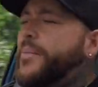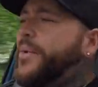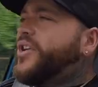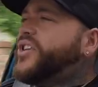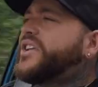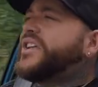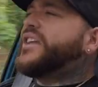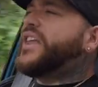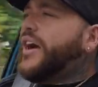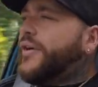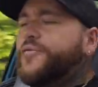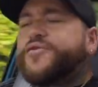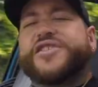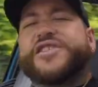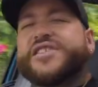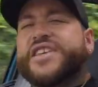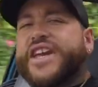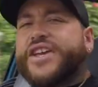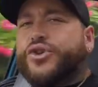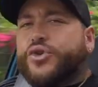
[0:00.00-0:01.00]
I'd love to
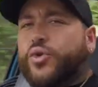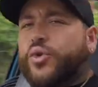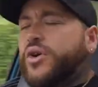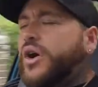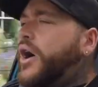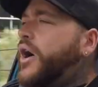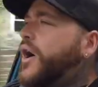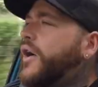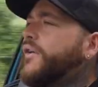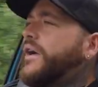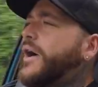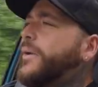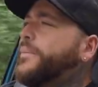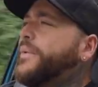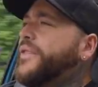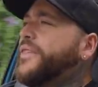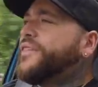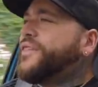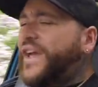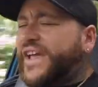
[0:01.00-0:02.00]
take your car out.
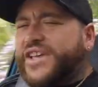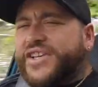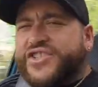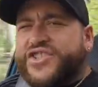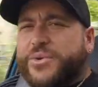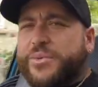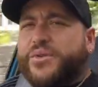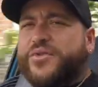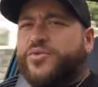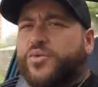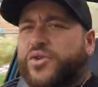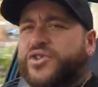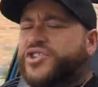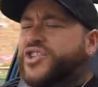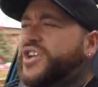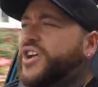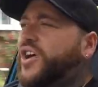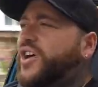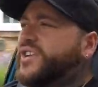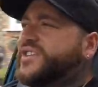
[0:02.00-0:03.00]
But thank you so much for
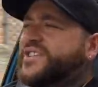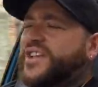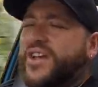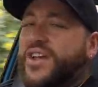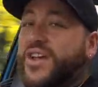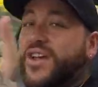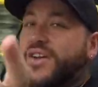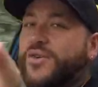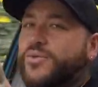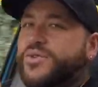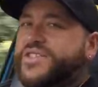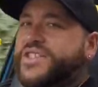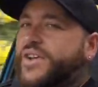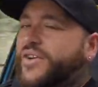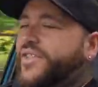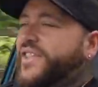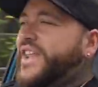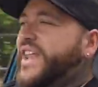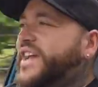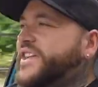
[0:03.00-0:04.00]
watching, guys. We'll see you
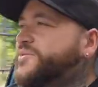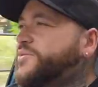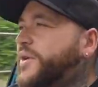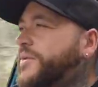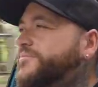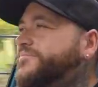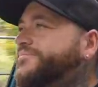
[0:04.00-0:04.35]
on the next one.